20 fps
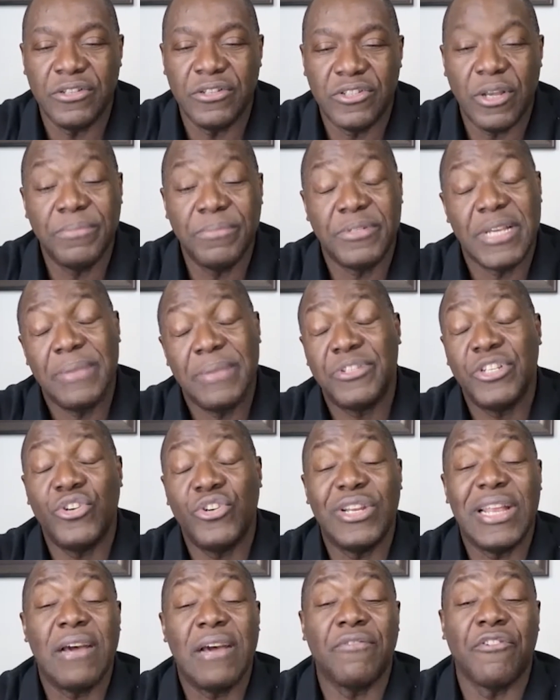Sometimes you
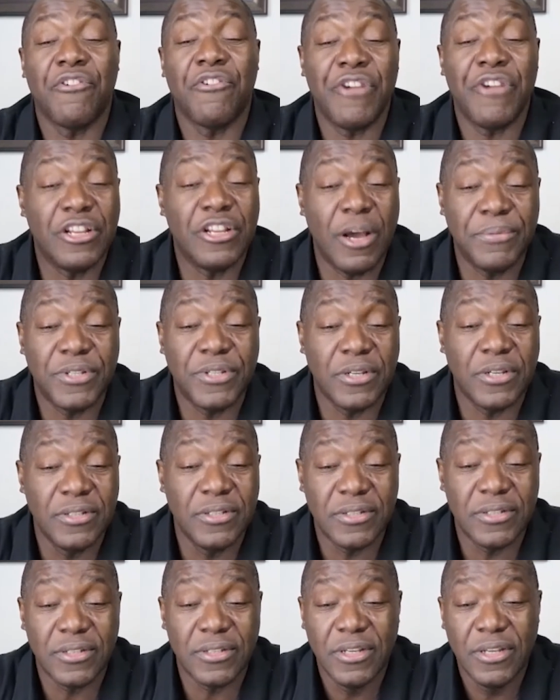don't have great
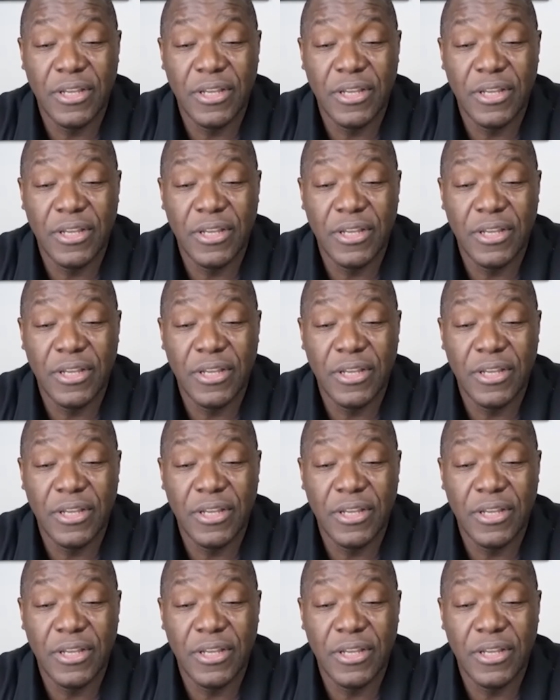options